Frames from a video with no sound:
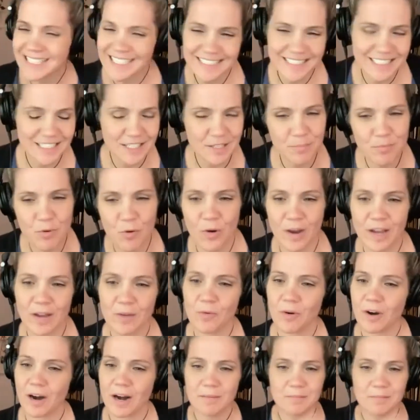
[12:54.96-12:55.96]
to get to the point
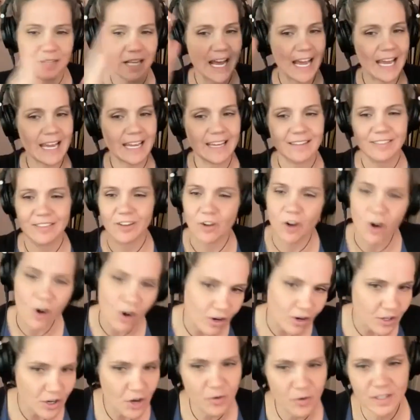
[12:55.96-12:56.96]
where I'm like, there
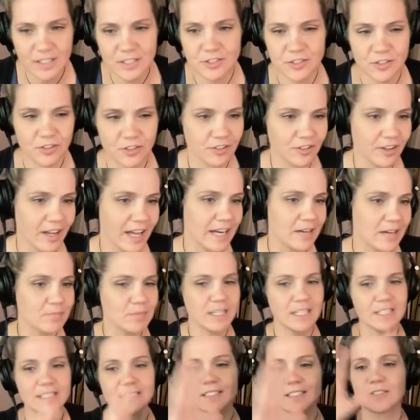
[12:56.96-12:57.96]
are no external
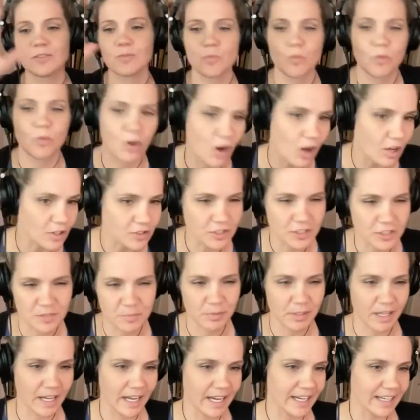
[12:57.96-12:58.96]
enemies. We're all just
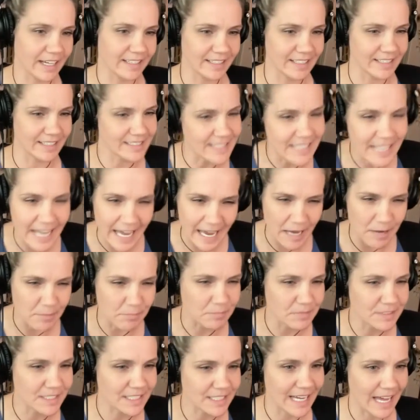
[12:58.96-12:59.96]
playing in this
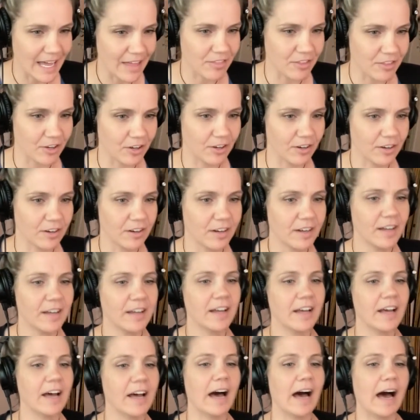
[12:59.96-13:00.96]
game together.
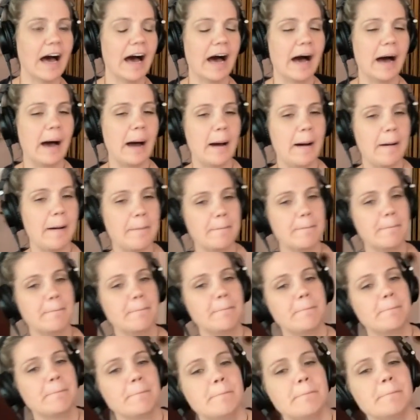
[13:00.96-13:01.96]
Um,
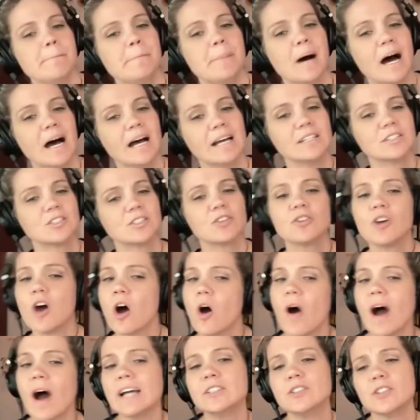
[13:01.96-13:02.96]
but so
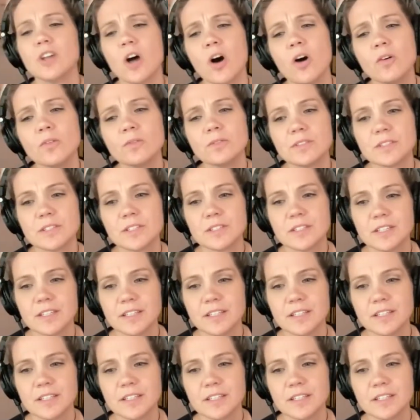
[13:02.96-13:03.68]
no, I don't.